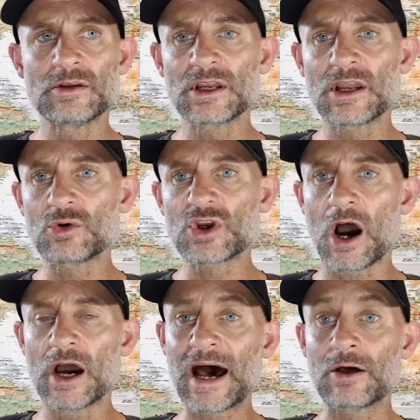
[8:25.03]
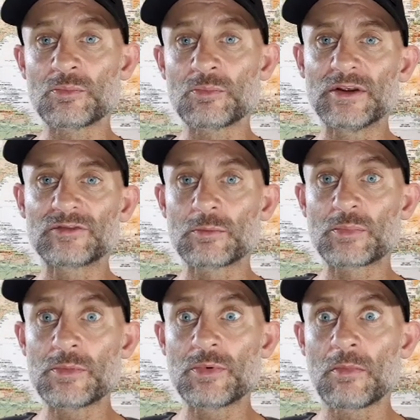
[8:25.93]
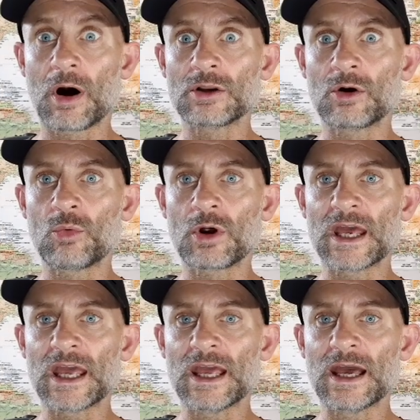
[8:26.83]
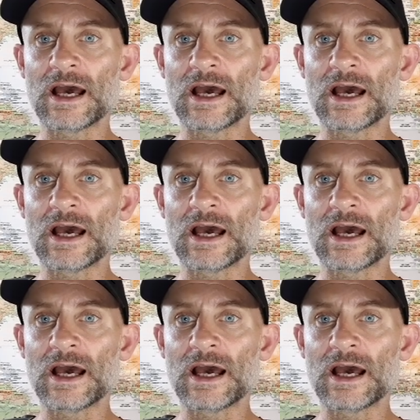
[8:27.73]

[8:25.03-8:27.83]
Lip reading: you know, cutting out the bits that people might not want to hear.